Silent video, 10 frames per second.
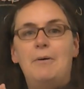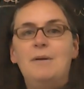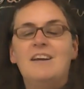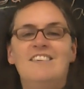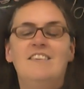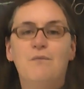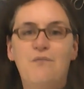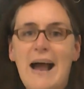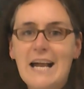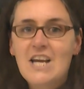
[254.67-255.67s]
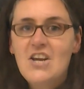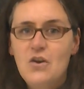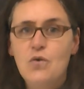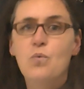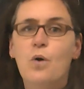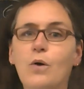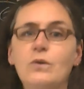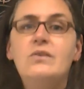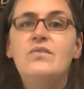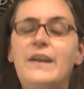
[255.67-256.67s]
because the
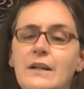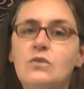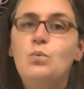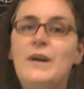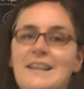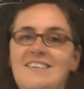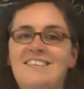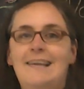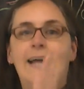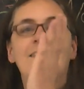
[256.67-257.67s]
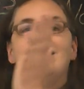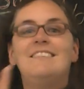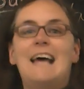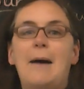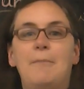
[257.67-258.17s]
vacuole's filled with cell sap.